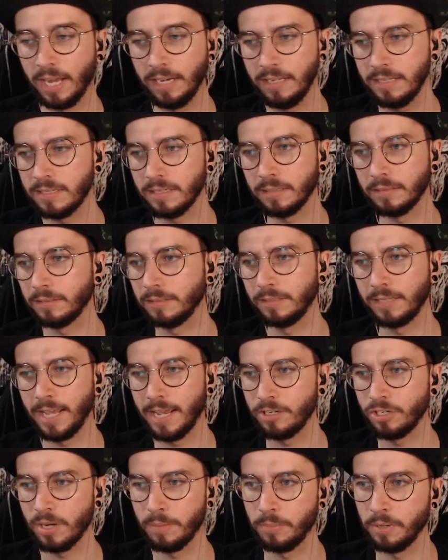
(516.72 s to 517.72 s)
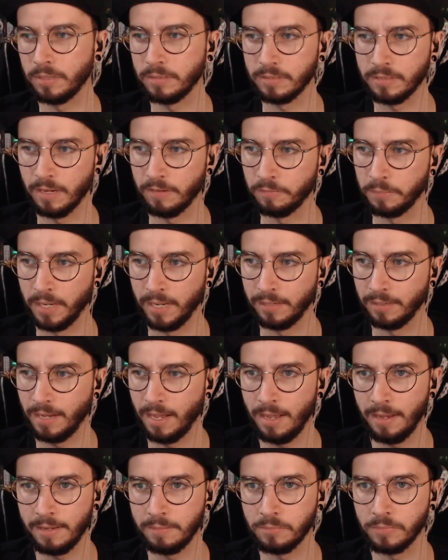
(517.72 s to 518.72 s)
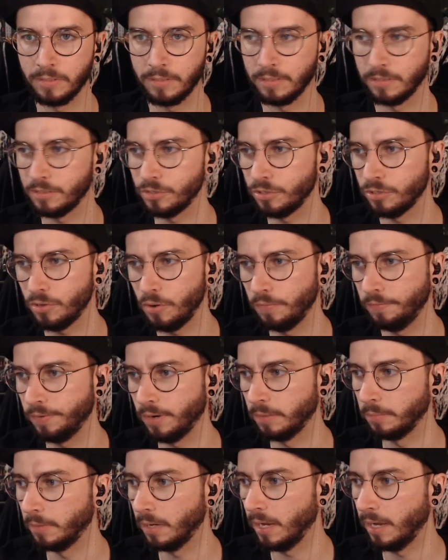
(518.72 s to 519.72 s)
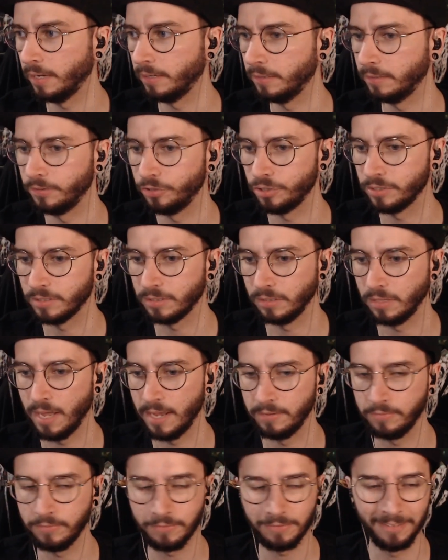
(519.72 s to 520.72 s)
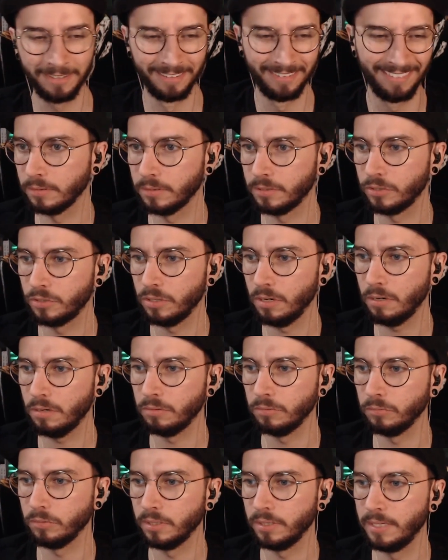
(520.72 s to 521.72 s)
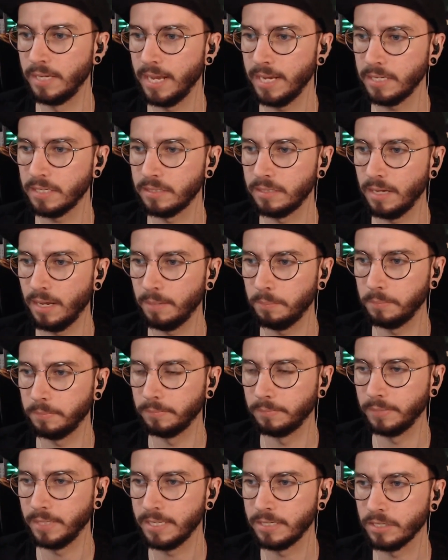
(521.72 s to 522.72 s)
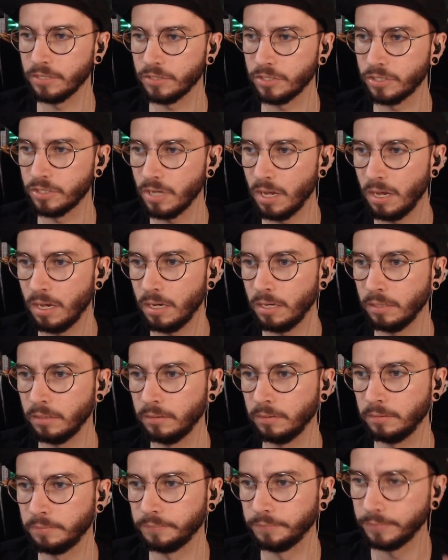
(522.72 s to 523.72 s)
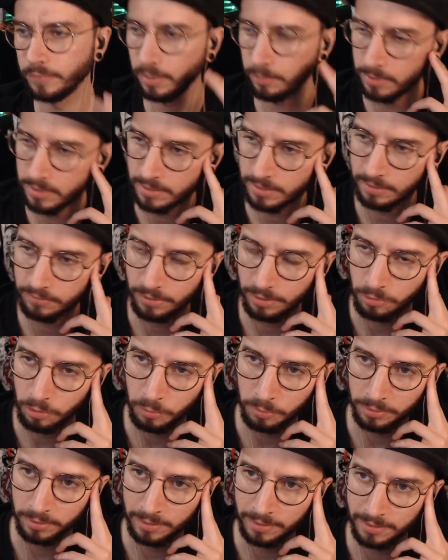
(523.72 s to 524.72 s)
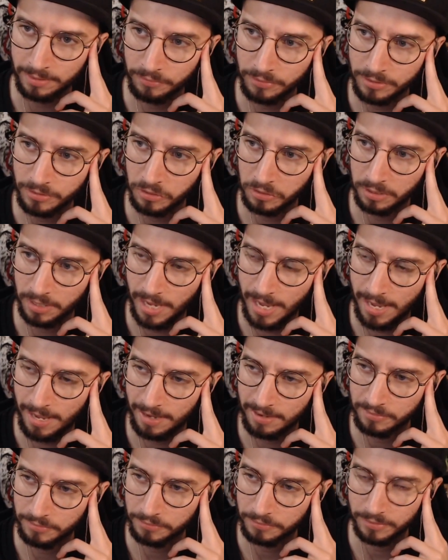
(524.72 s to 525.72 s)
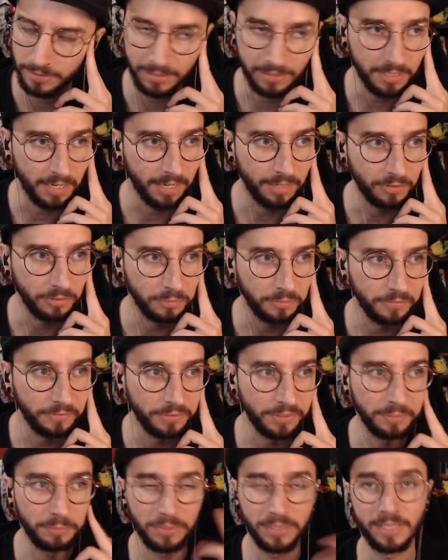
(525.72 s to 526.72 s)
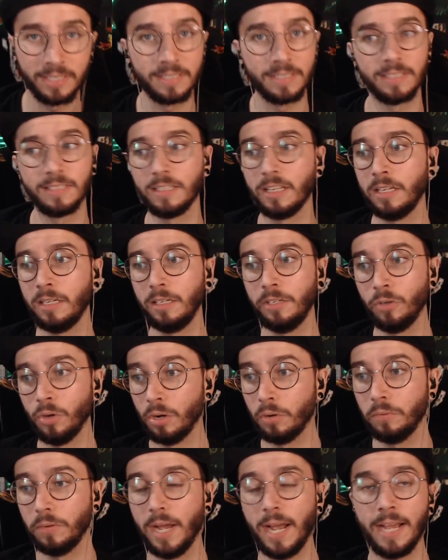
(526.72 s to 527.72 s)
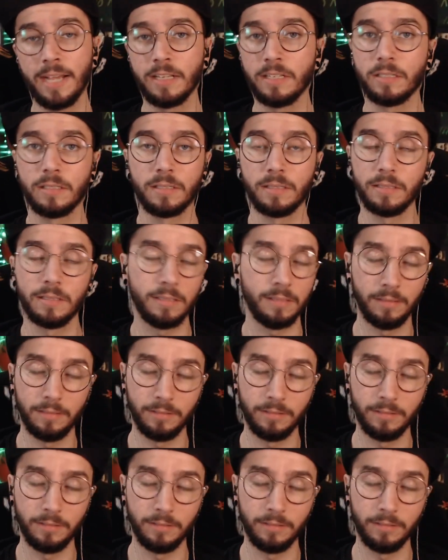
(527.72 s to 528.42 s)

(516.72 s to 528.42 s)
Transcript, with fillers: I need to catch up on stuff, man. I'm so far behind in just life. So next up is a song. Let me see if I open it, if it's going to have the title of it, because it's, you know, as